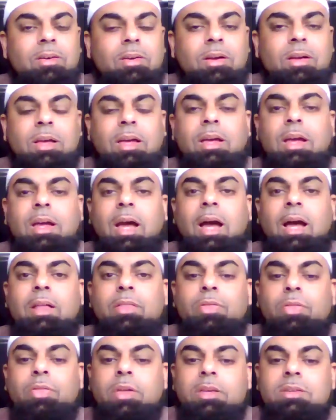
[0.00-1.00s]
Okay,
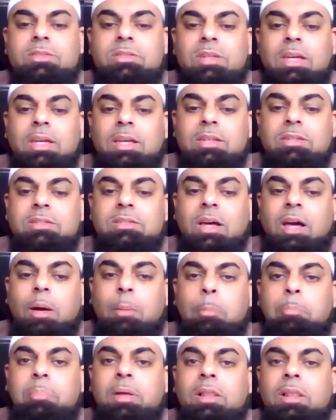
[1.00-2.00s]
and this is
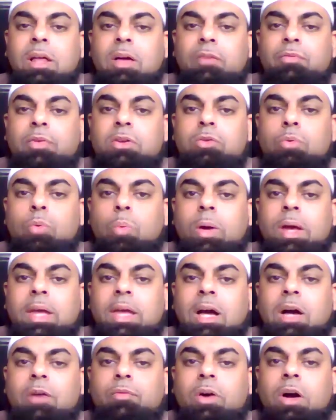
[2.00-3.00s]
a beloved
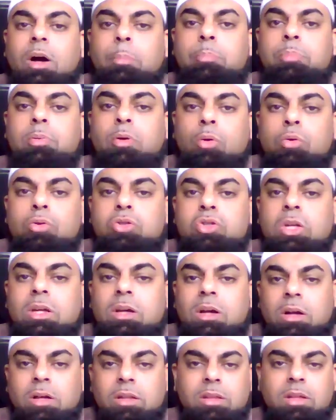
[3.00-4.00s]
way of
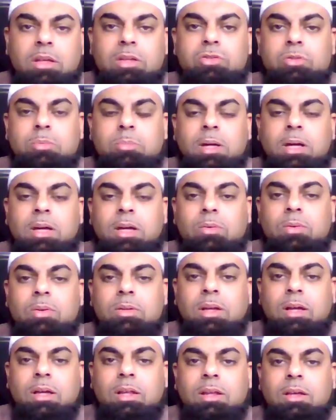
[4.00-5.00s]
approaching Allah subhanahu wa
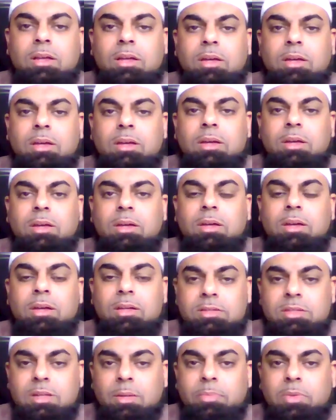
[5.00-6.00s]
ta'ala.
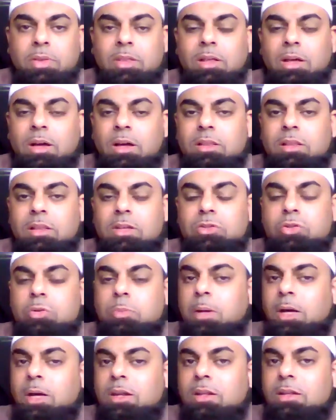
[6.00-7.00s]
It's something that Allah
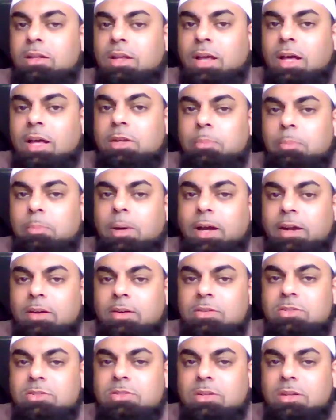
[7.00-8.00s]
subhanahu wa ta'ala
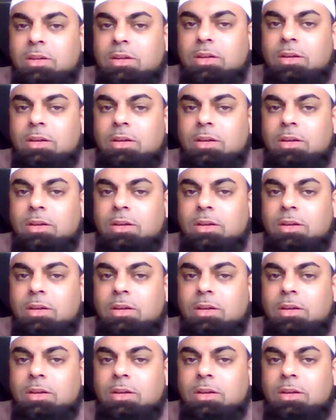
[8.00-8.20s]
admires.